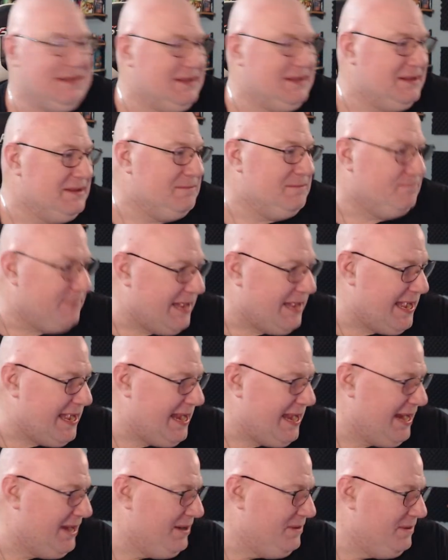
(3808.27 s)

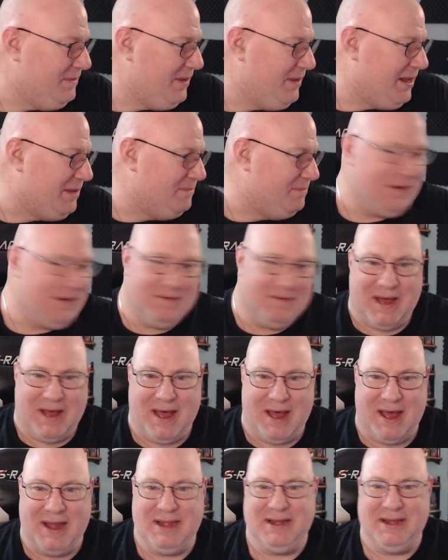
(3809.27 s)
Bye. We can move
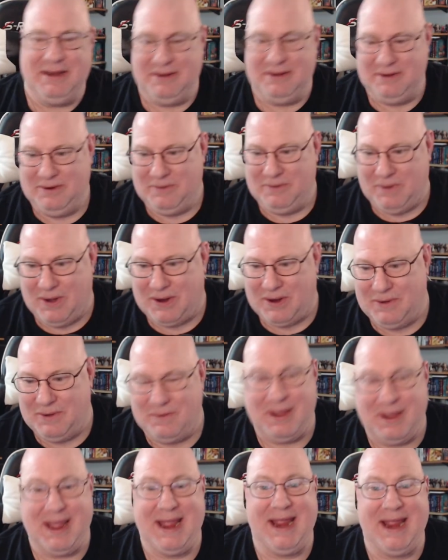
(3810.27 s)
on, walk
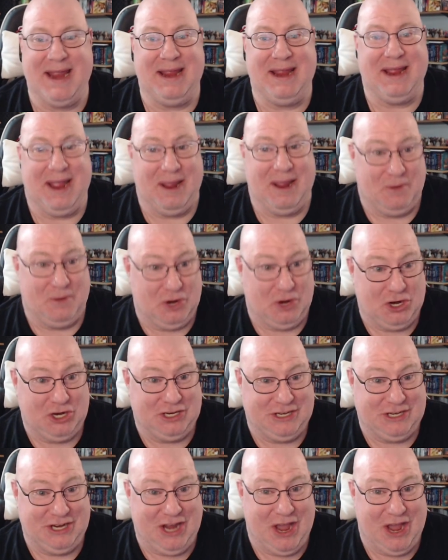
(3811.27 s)
away, and we're good
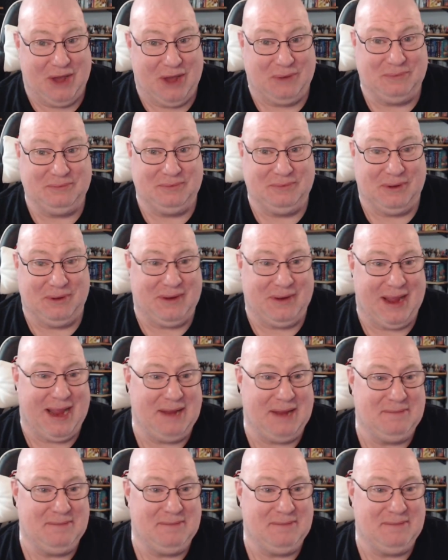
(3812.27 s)
to go. Okay?